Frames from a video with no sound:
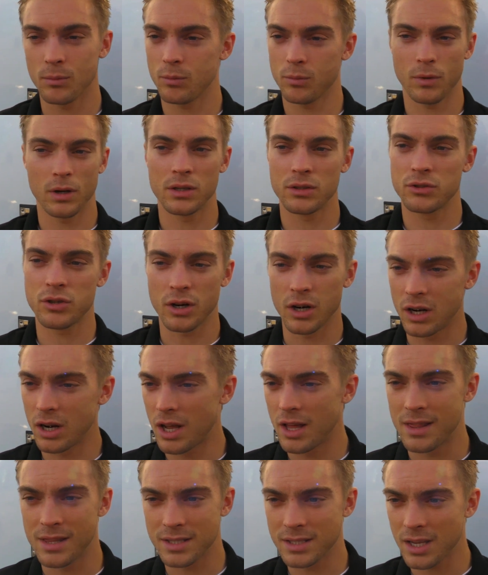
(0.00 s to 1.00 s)
one, trying to
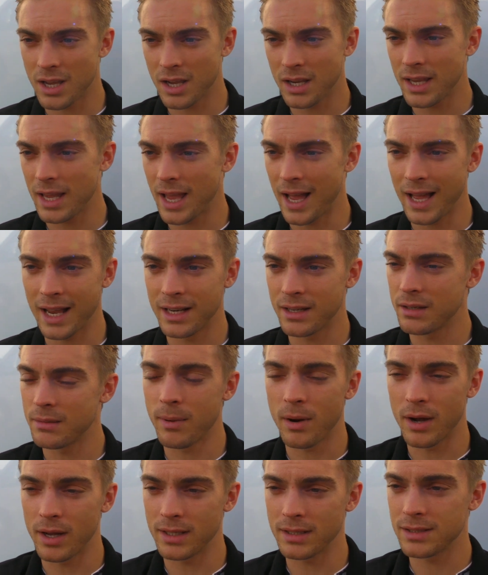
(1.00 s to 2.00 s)
learn the circuit and the
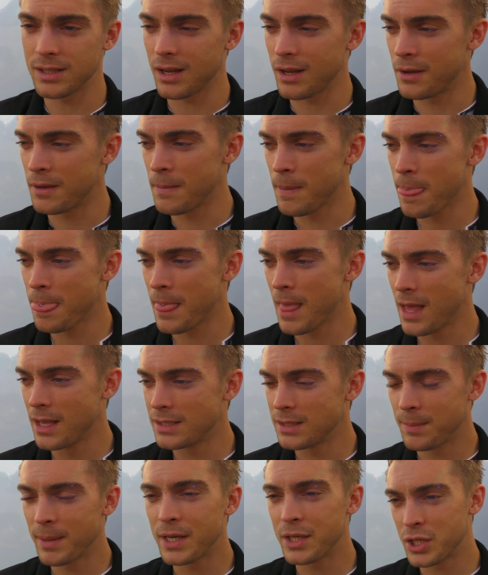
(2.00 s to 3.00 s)
bike. So
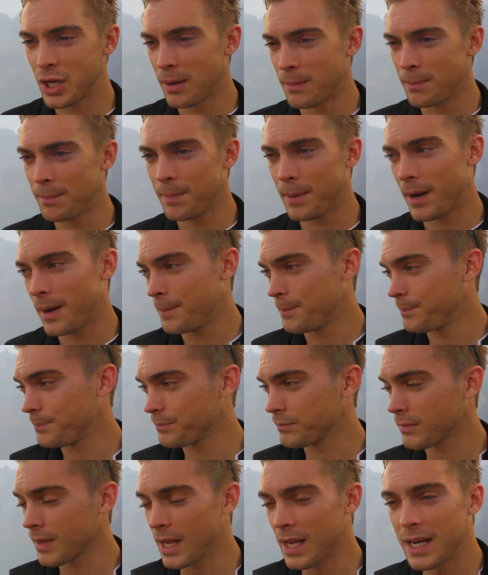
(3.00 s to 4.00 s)
it's a big jump, but
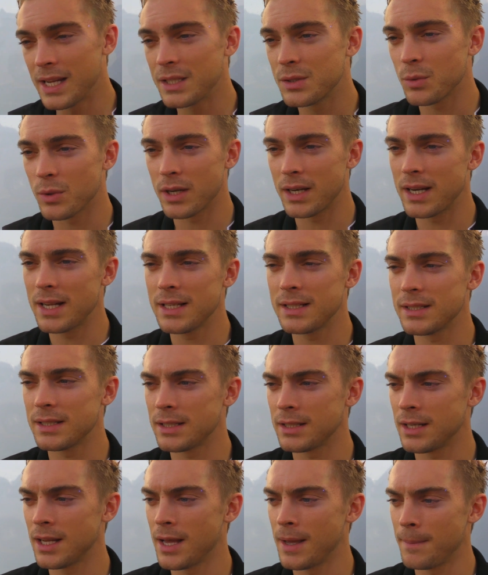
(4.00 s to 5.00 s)
it is what it is.
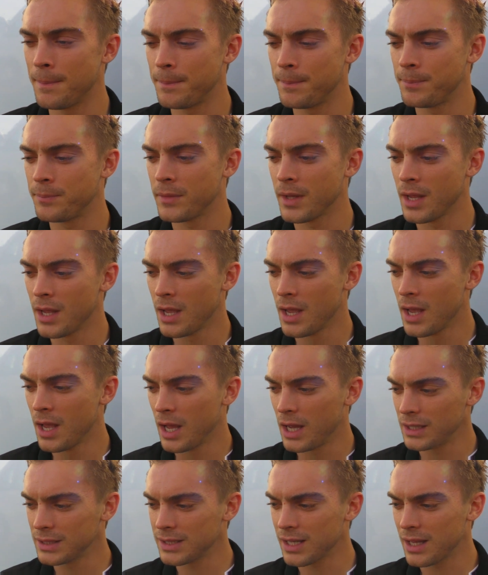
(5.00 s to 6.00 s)
And
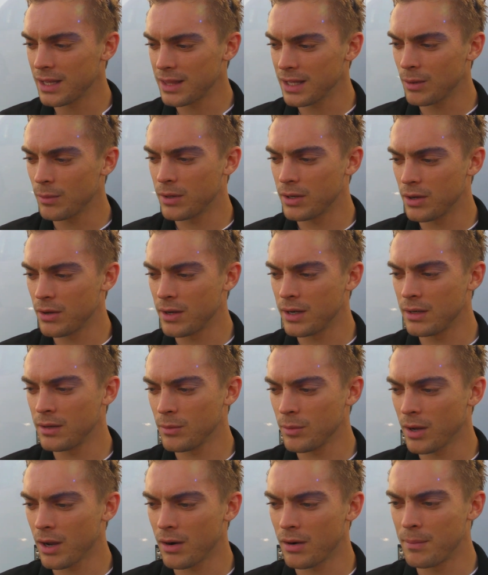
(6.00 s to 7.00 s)
so I think
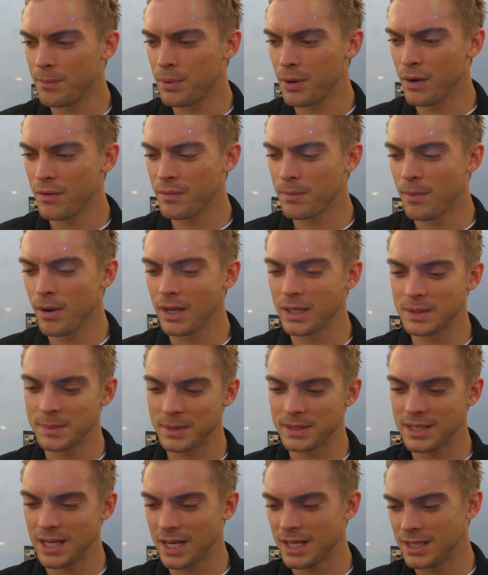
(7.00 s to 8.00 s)
we are improving. My
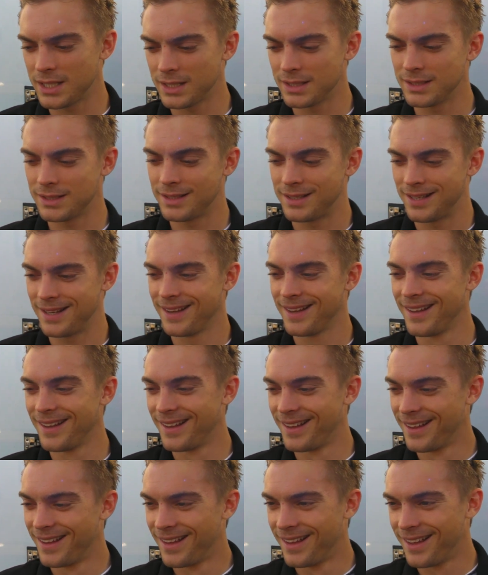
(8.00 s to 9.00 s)
expectations,
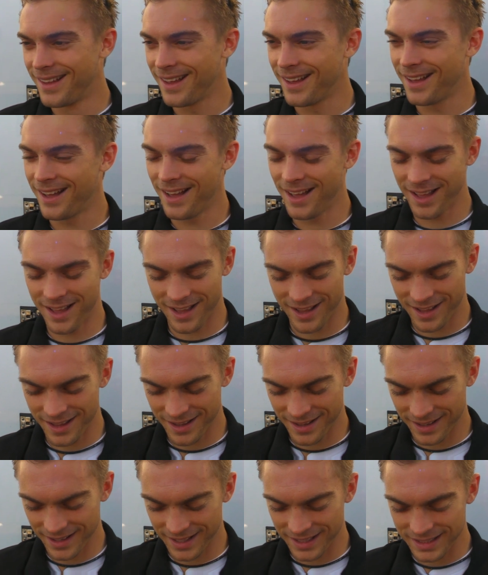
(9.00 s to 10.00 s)

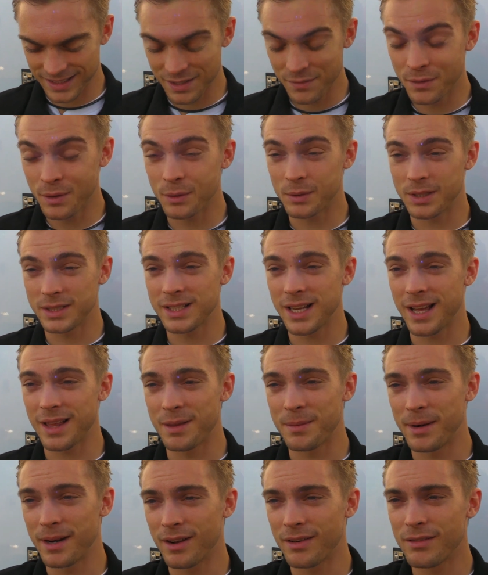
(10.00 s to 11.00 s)
it's difficult to say at
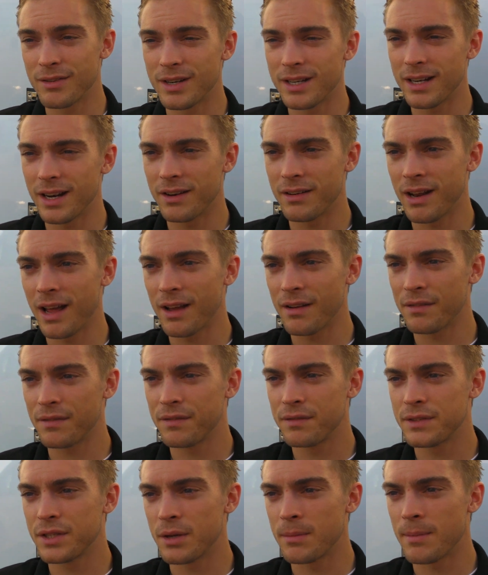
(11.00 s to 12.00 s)
the minute. I really don't have
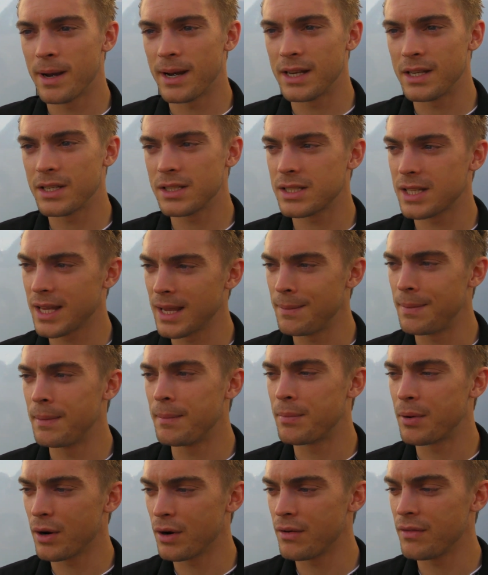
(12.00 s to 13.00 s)
too many, just to keep
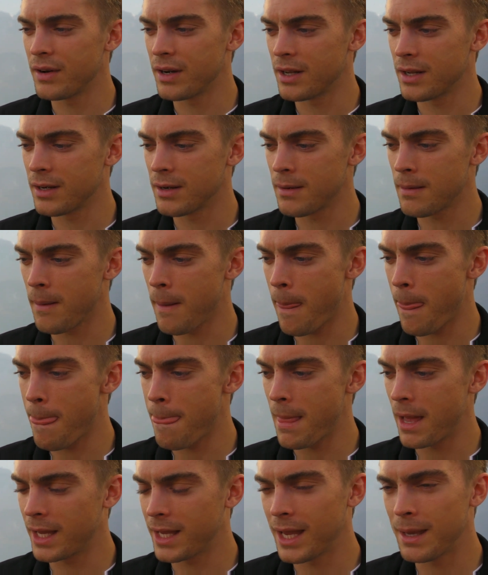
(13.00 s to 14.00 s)
improving and
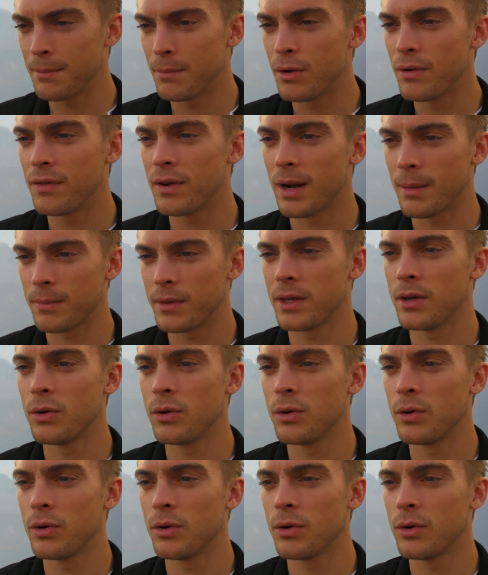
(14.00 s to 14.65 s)
keep moving up the